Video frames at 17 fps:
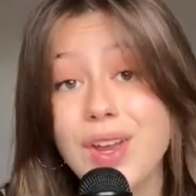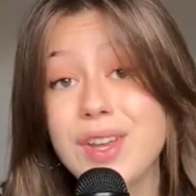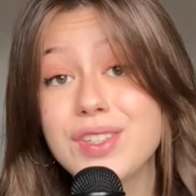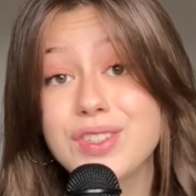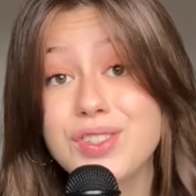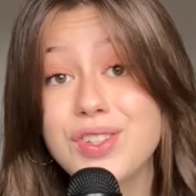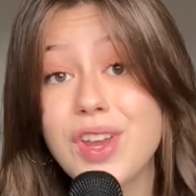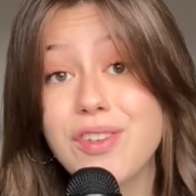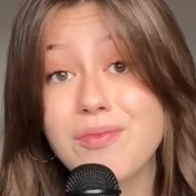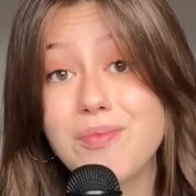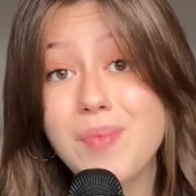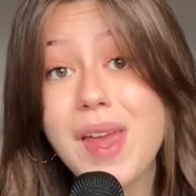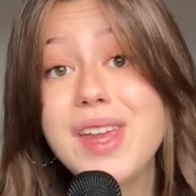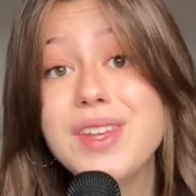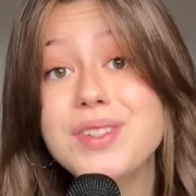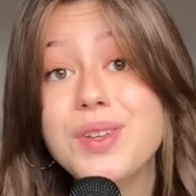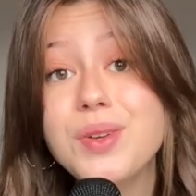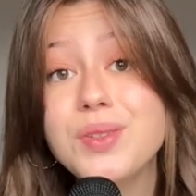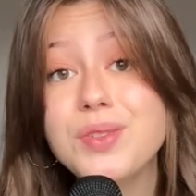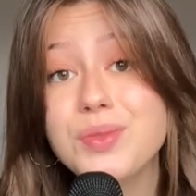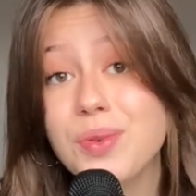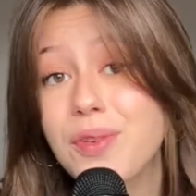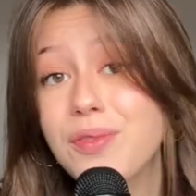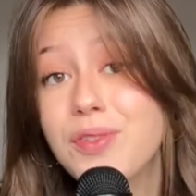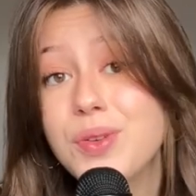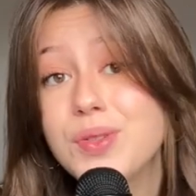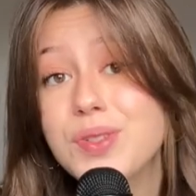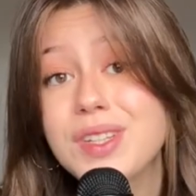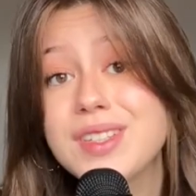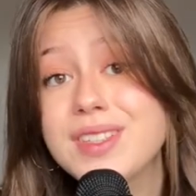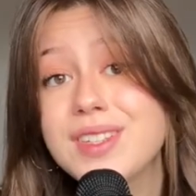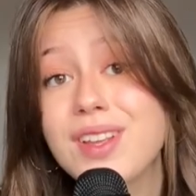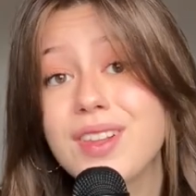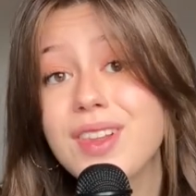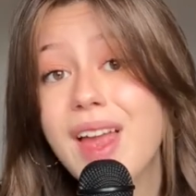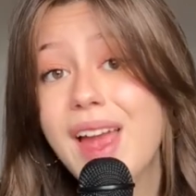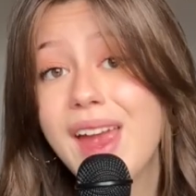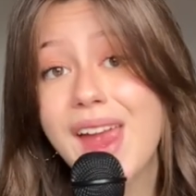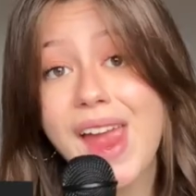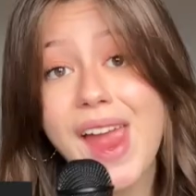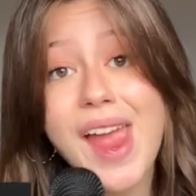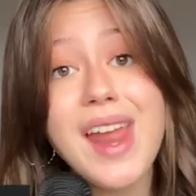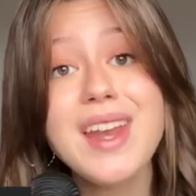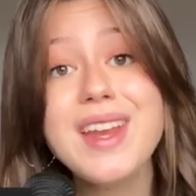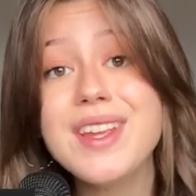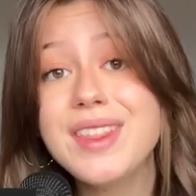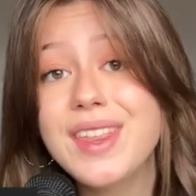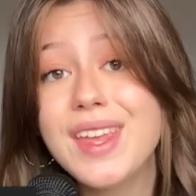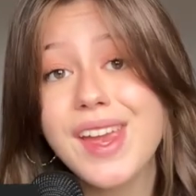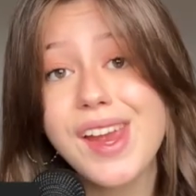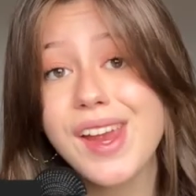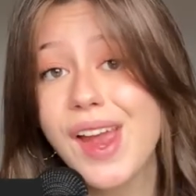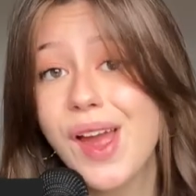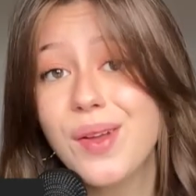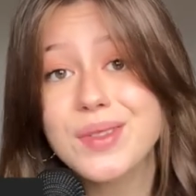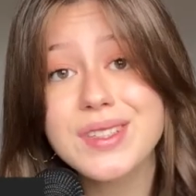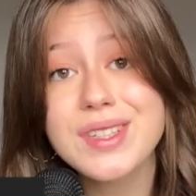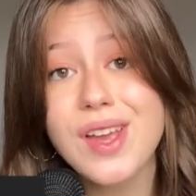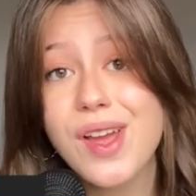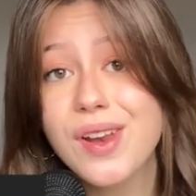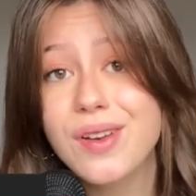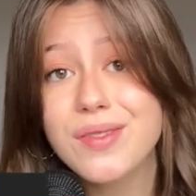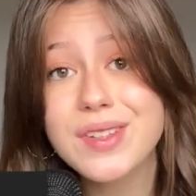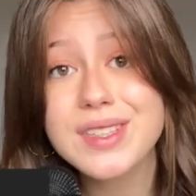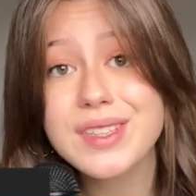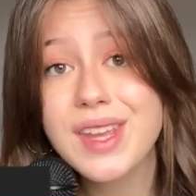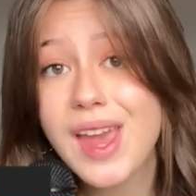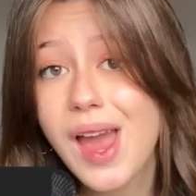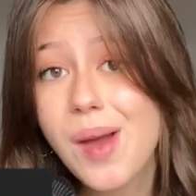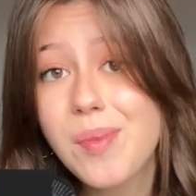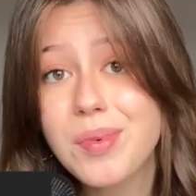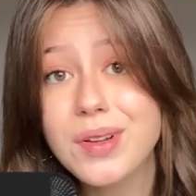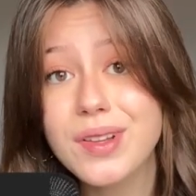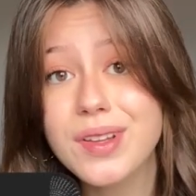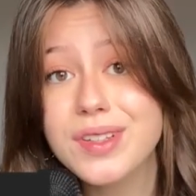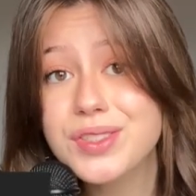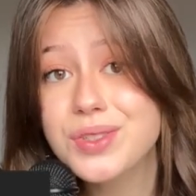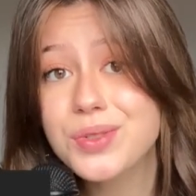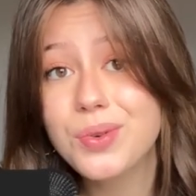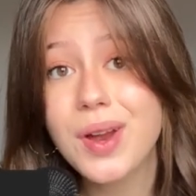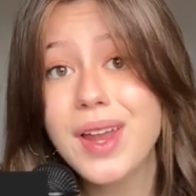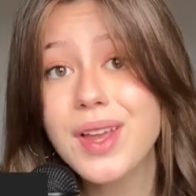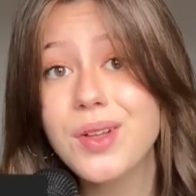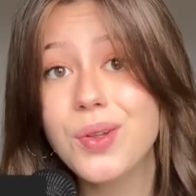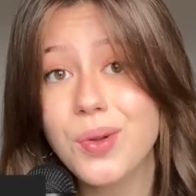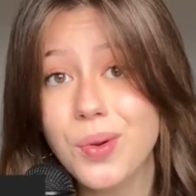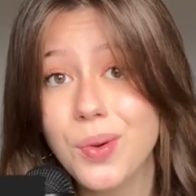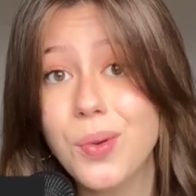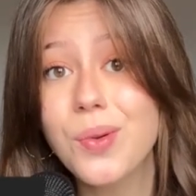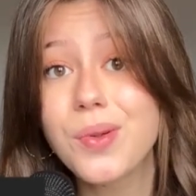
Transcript: Because Jeff Bezos refuses to let anything outside of his capitalist stranglehold.